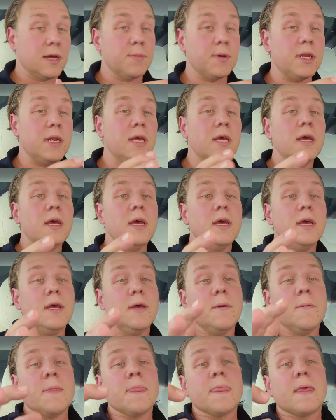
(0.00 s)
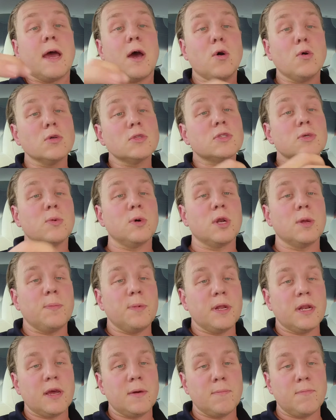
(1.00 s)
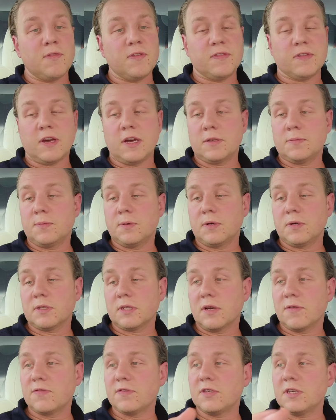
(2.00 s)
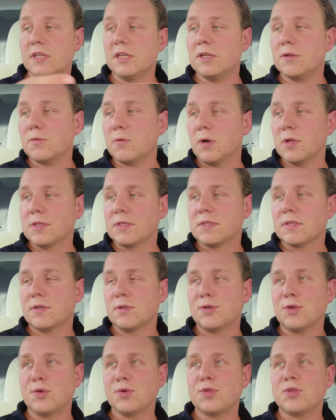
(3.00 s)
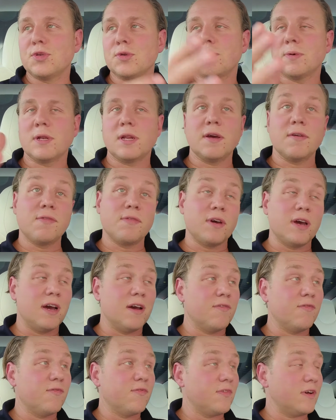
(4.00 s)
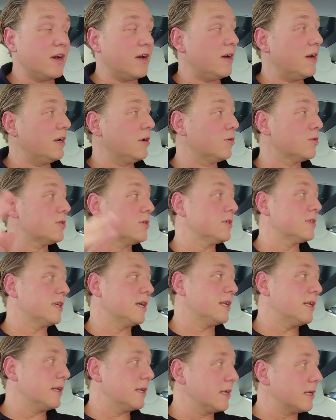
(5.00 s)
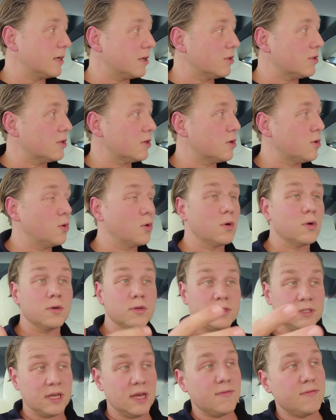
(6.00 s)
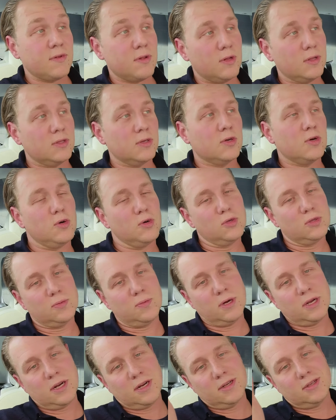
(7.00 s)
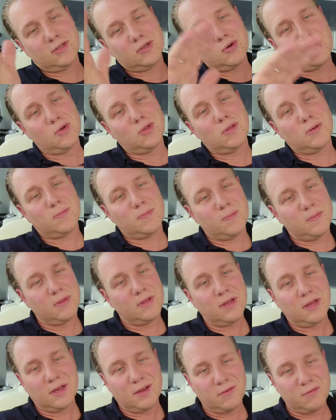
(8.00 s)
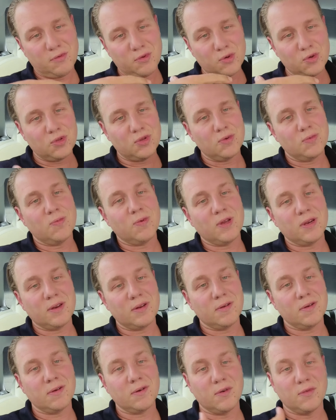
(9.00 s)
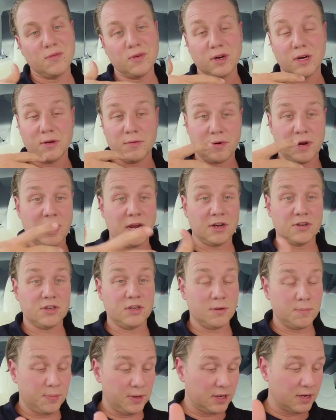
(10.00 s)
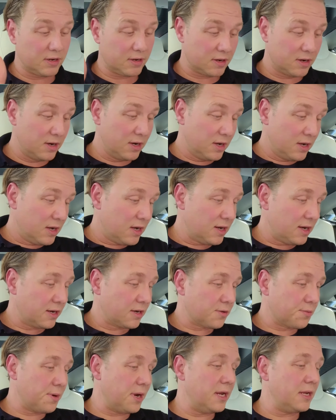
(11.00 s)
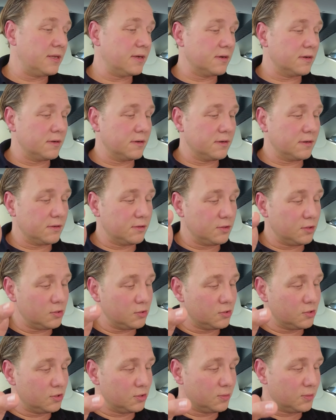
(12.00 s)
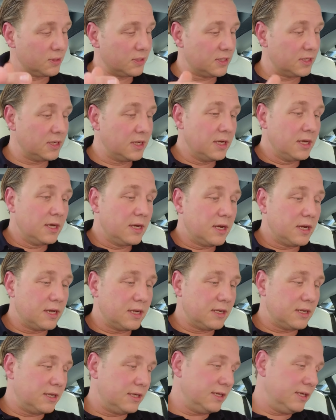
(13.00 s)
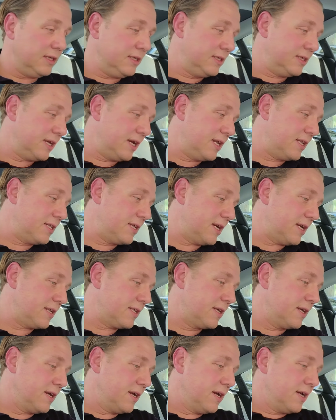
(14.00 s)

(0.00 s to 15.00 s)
I mean, I also want to bit emphasize, because I've seen it once on YouTube, and I've and also said it in another call or several other calls where I saw the YouTube video of actually a bigger creator on YouTube, and then he said that